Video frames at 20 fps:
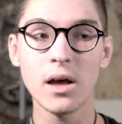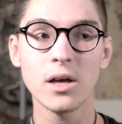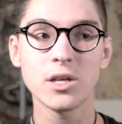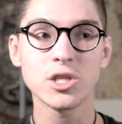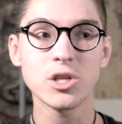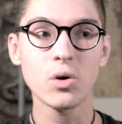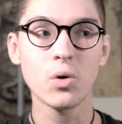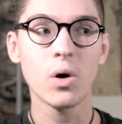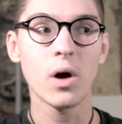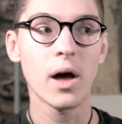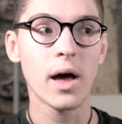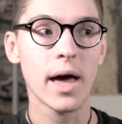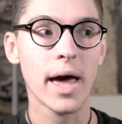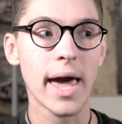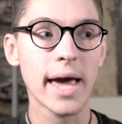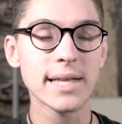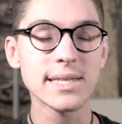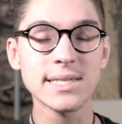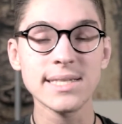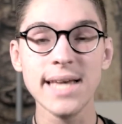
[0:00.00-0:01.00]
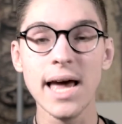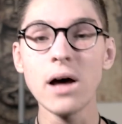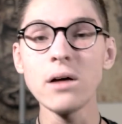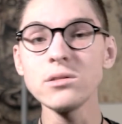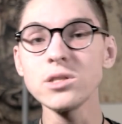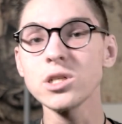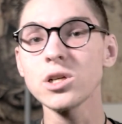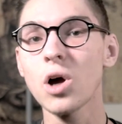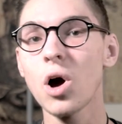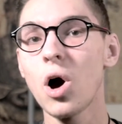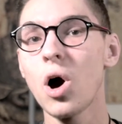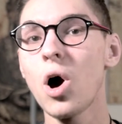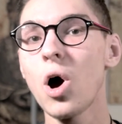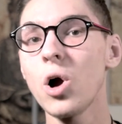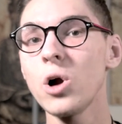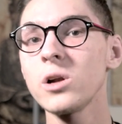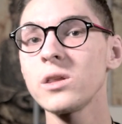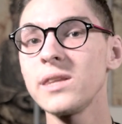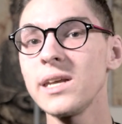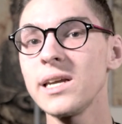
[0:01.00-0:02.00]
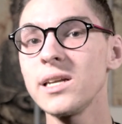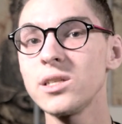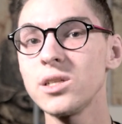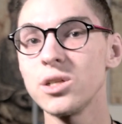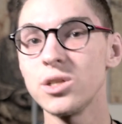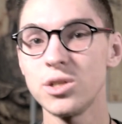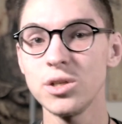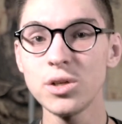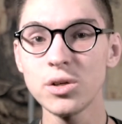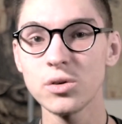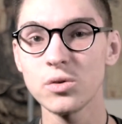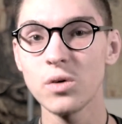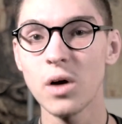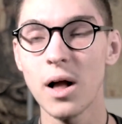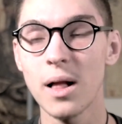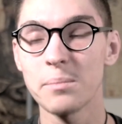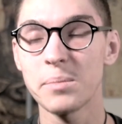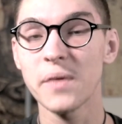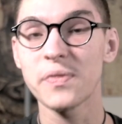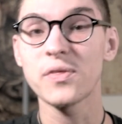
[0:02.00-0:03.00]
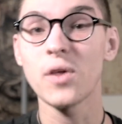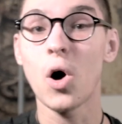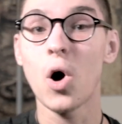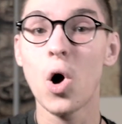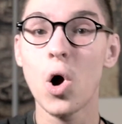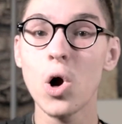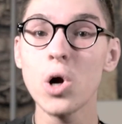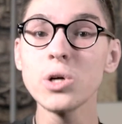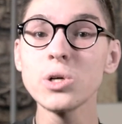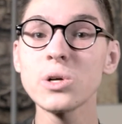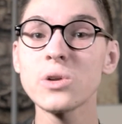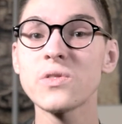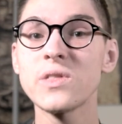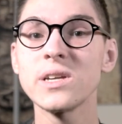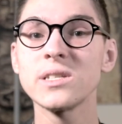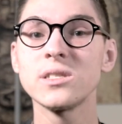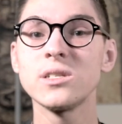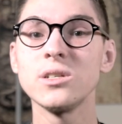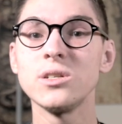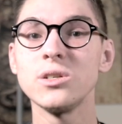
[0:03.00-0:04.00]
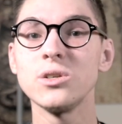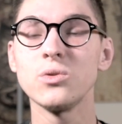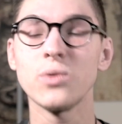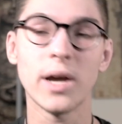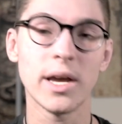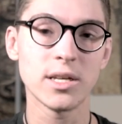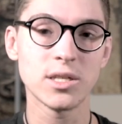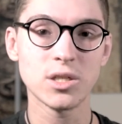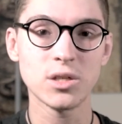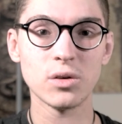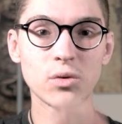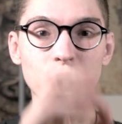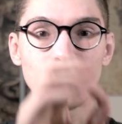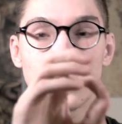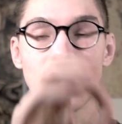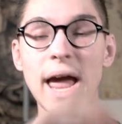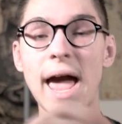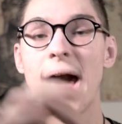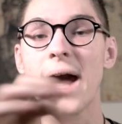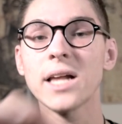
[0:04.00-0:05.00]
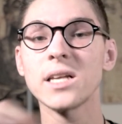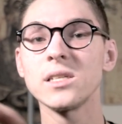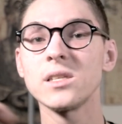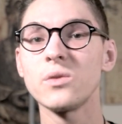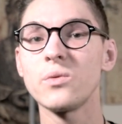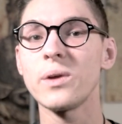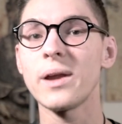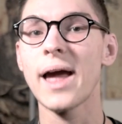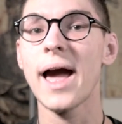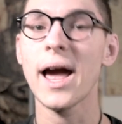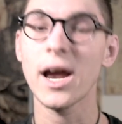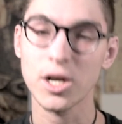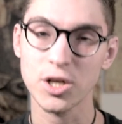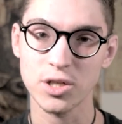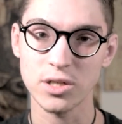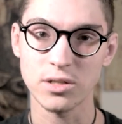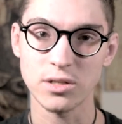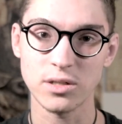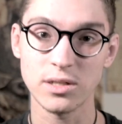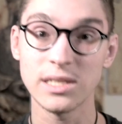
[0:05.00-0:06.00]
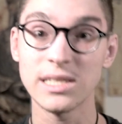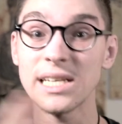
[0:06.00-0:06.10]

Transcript: So it sounds like a hard thing to do, but the harder thing to do is to react to the reactions.